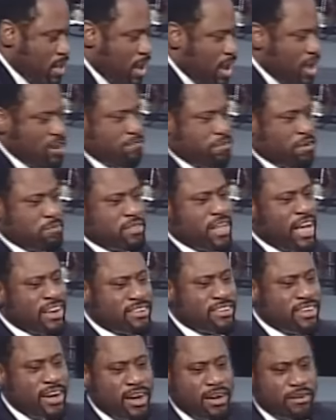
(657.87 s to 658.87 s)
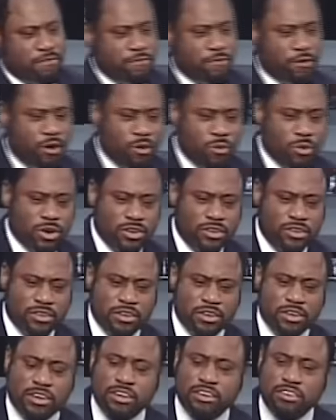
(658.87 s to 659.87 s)
And from that time forward,
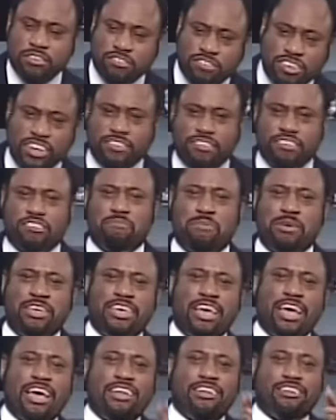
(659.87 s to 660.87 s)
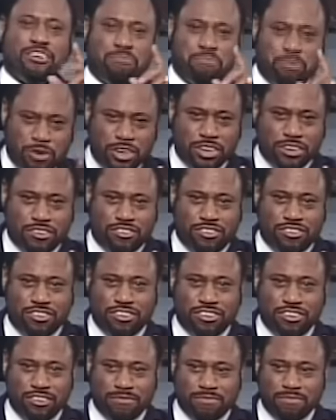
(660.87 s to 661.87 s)
Jesus began to preach.